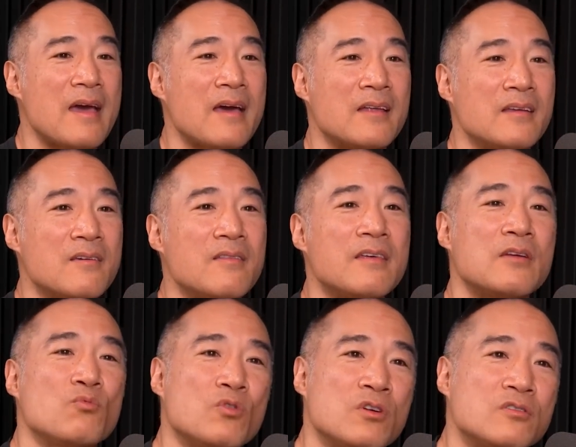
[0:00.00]
And
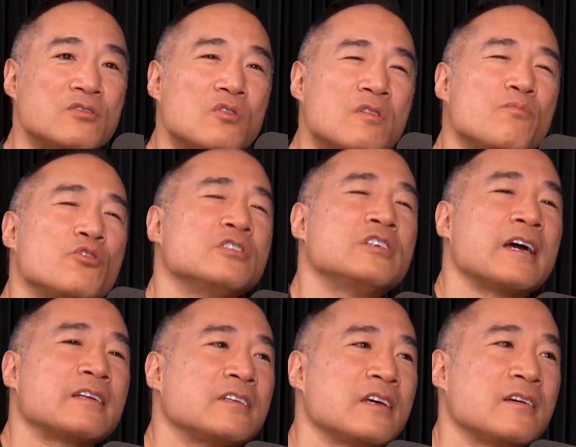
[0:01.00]
then we're sort of
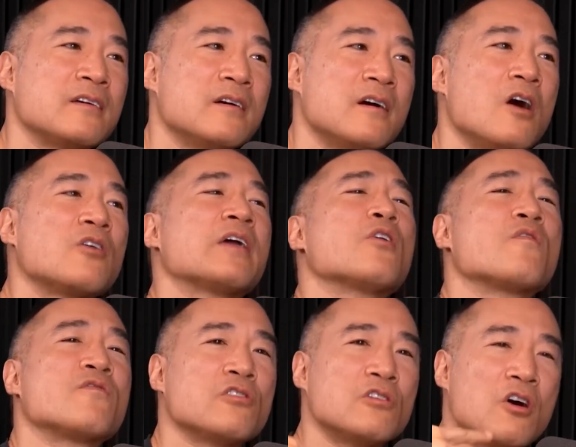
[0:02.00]
projecting, okay,
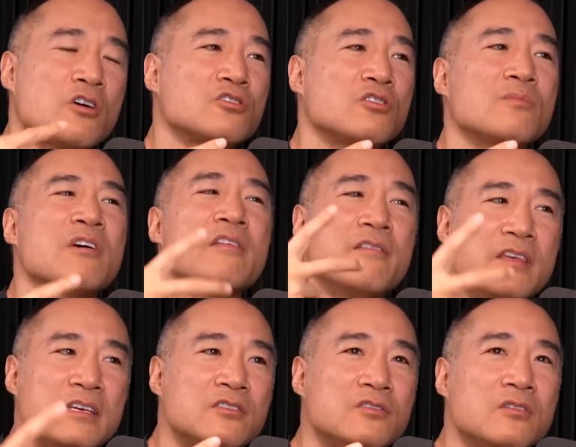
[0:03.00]
over the long term,
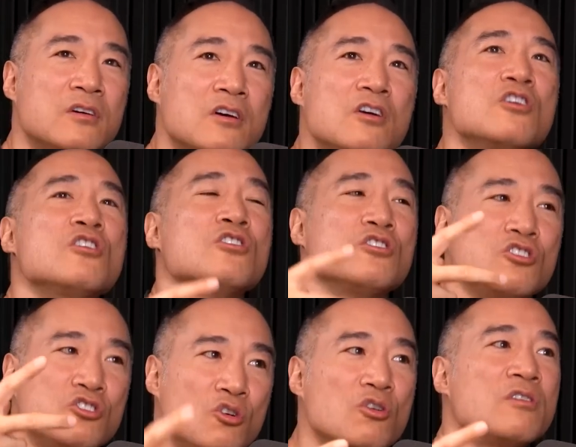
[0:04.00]
this
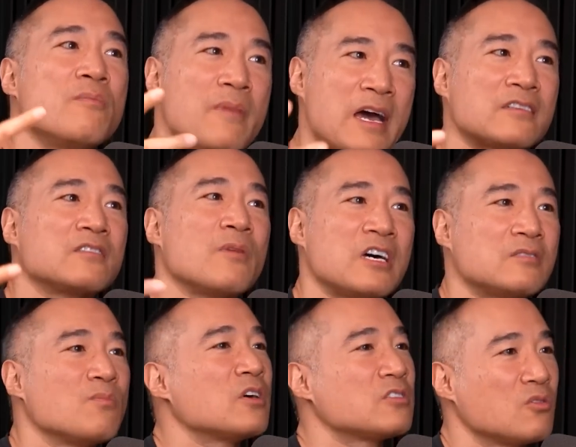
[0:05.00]
should
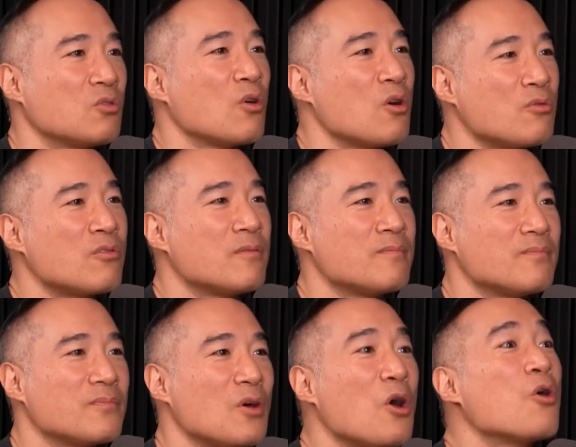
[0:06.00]
maximize muscle growth
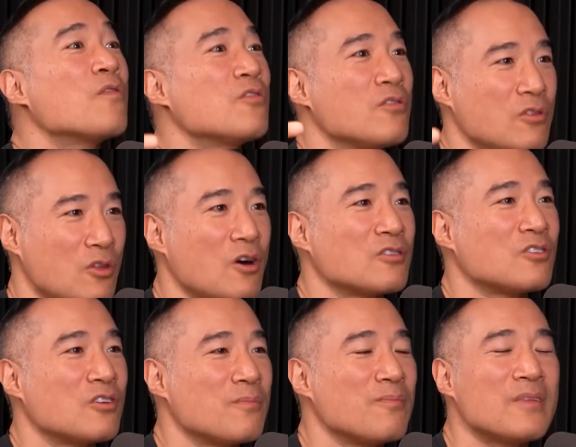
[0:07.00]
okay. over the long
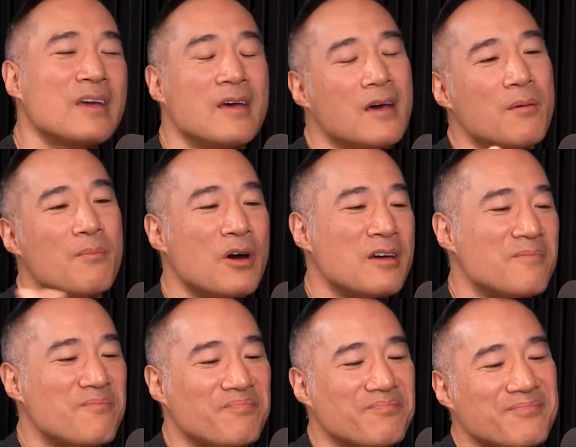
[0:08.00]
term.
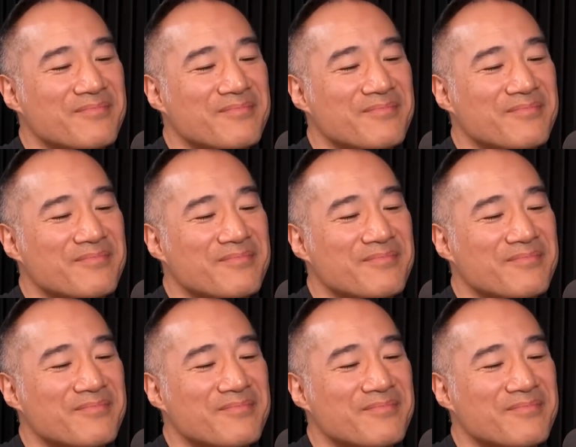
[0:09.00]
But